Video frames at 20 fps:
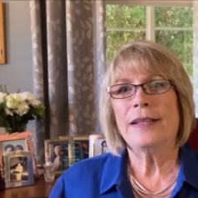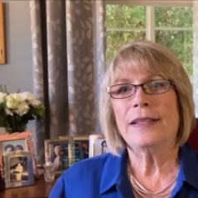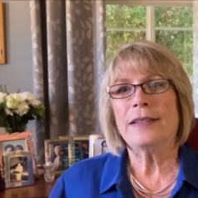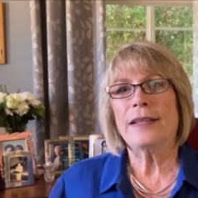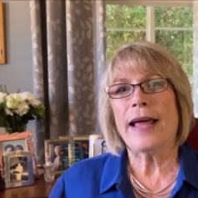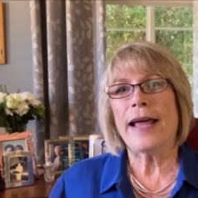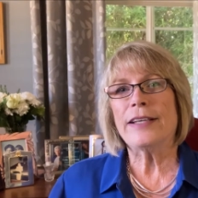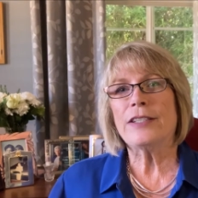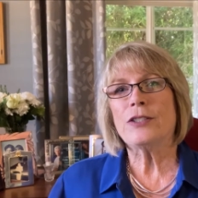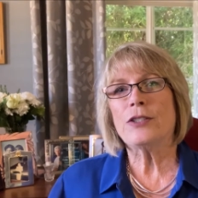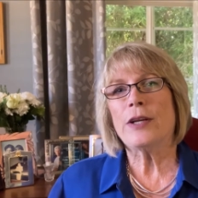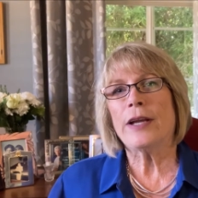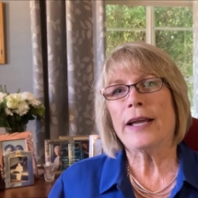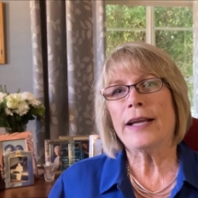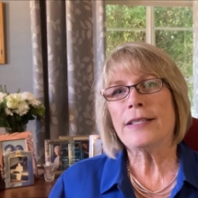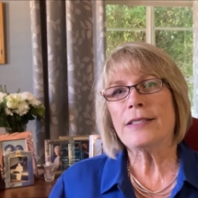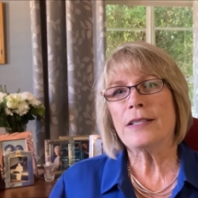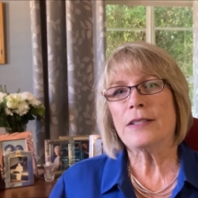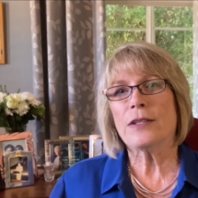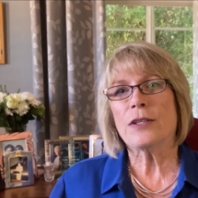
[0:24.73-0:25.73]
Last
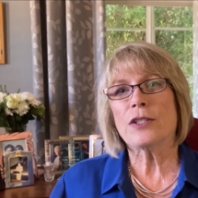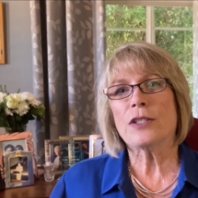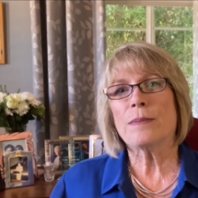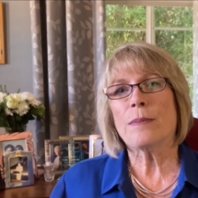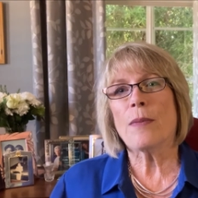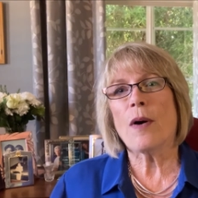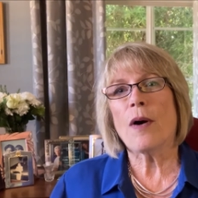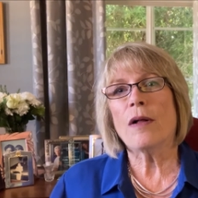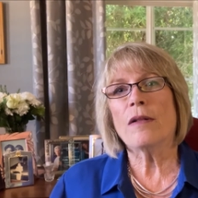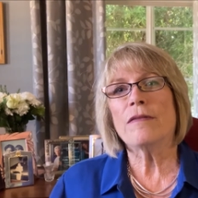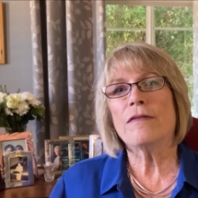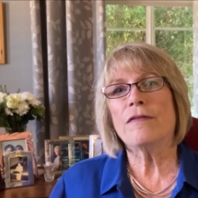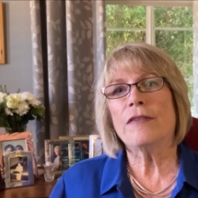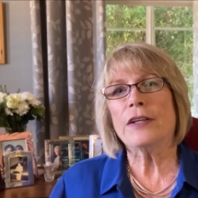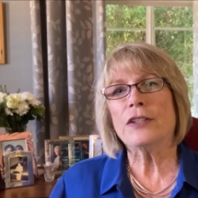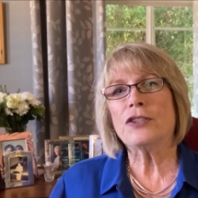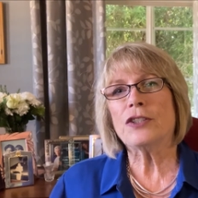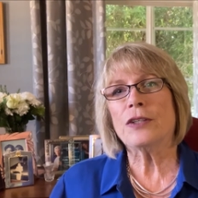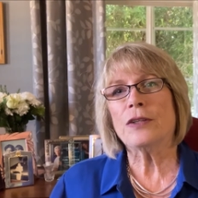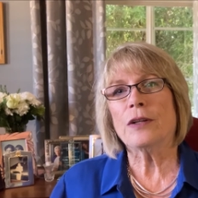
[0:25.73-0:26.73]
Chance is a small,
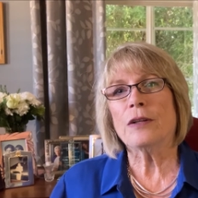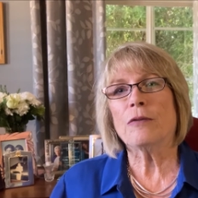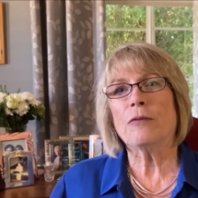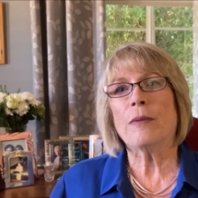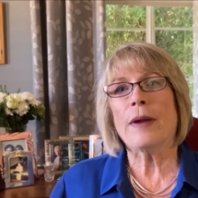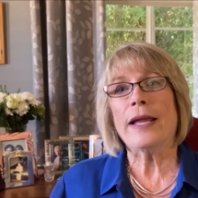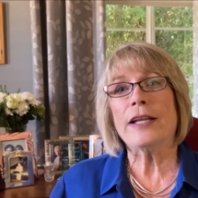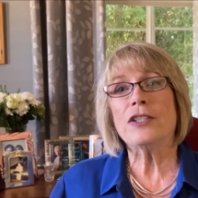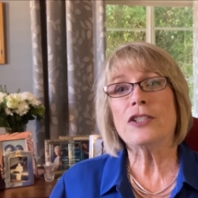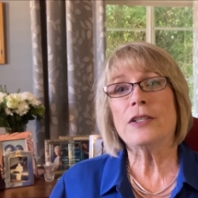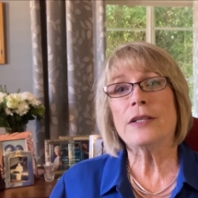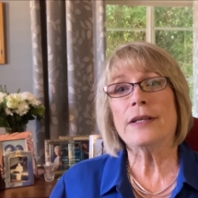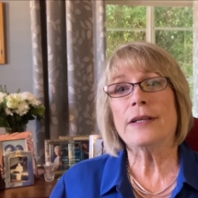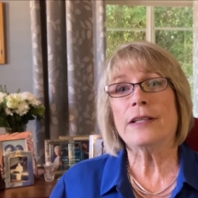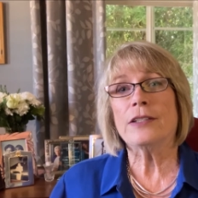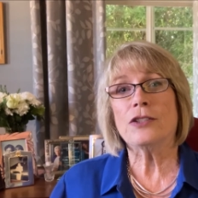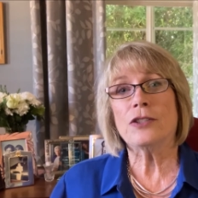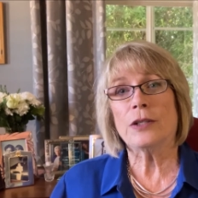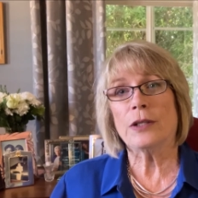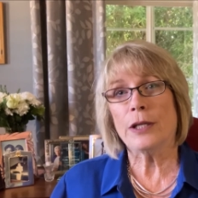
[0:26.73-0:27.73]
fictional ranching
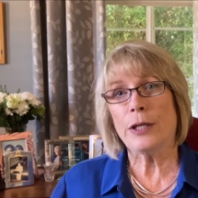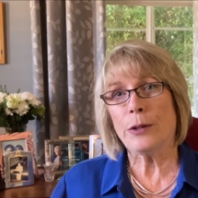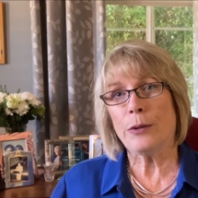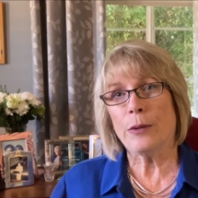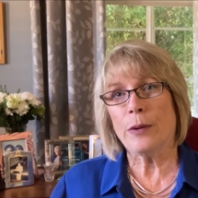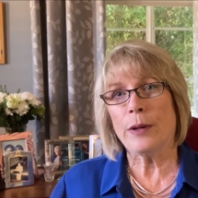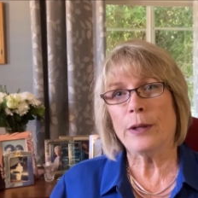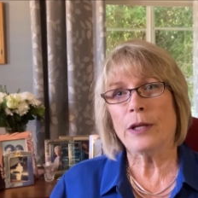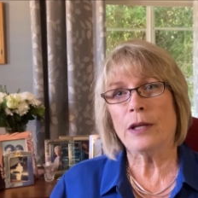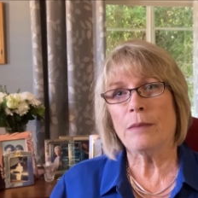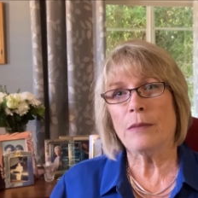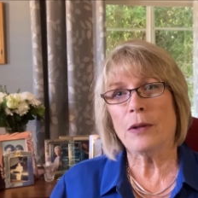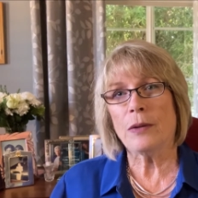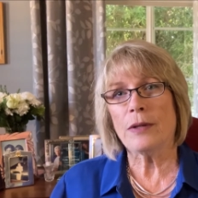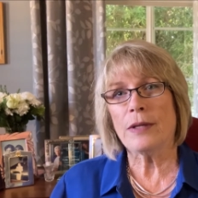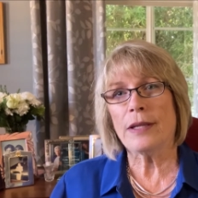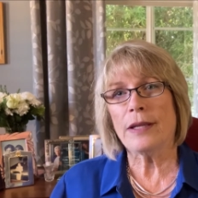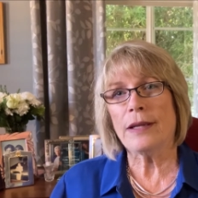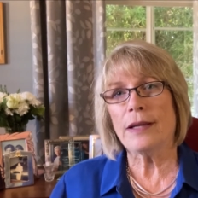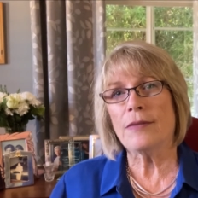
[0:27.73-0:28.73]
and chili growing
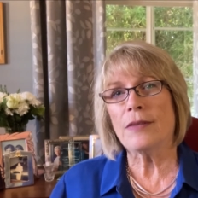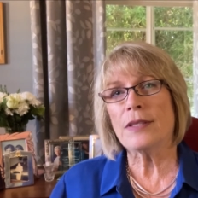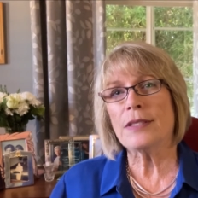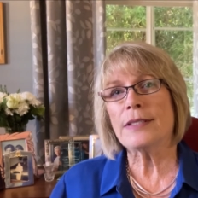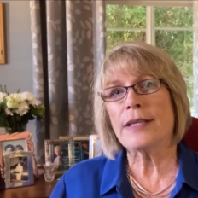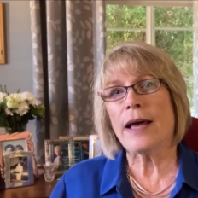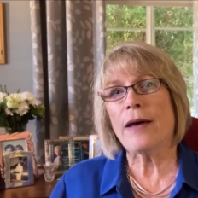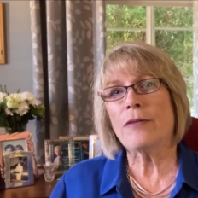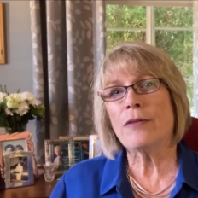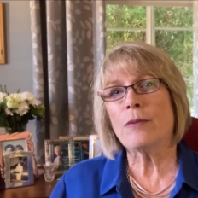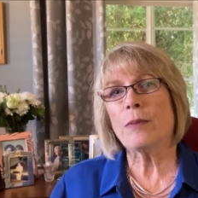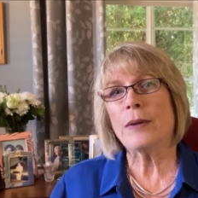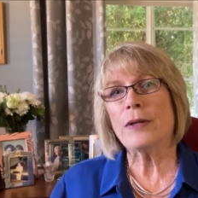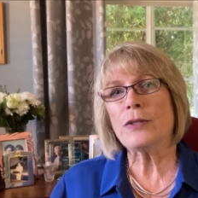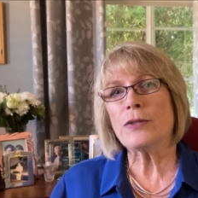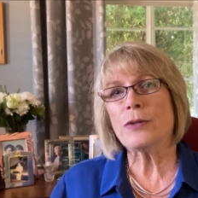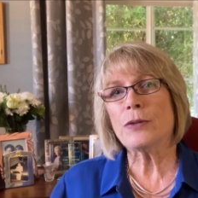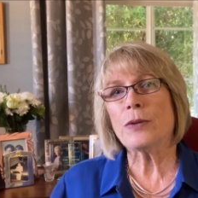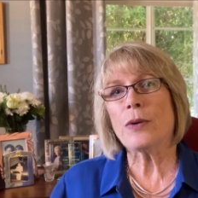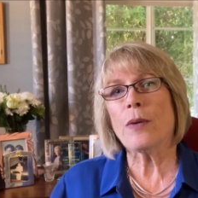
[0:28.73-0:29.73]
community in the
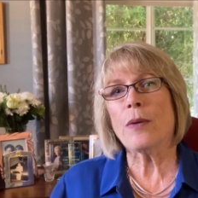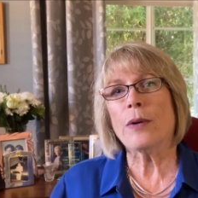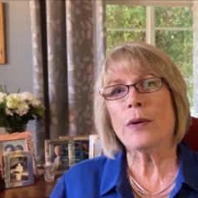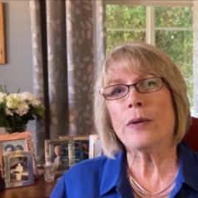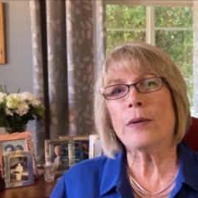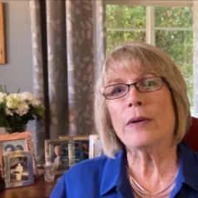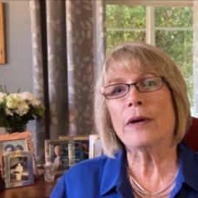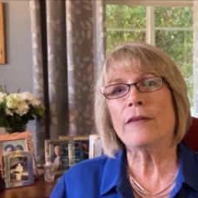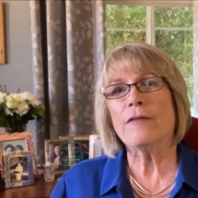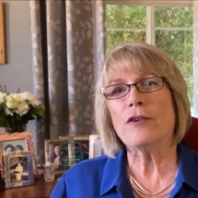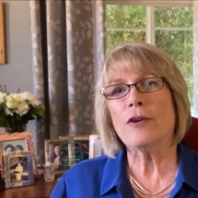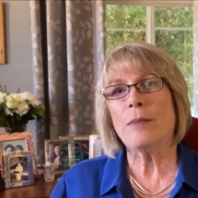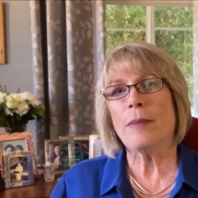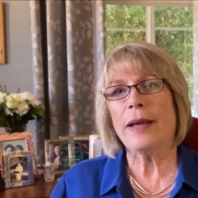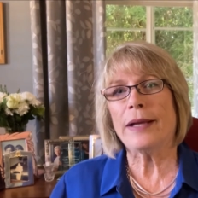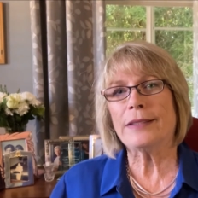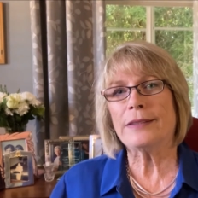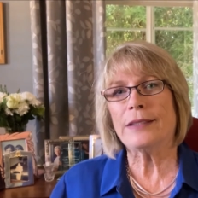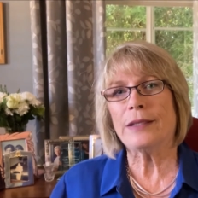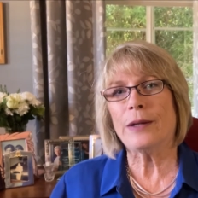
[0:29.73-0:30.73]
southwestern corner of New
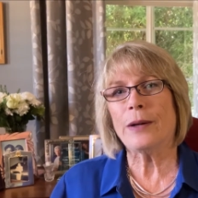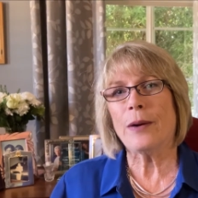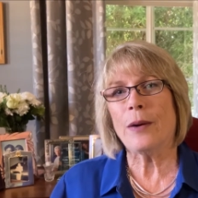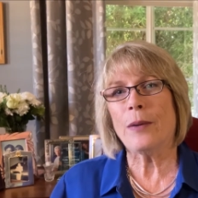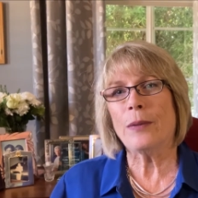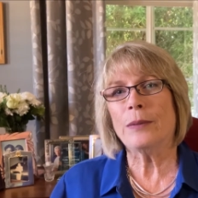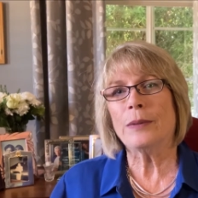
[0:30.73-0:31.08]
Mexico,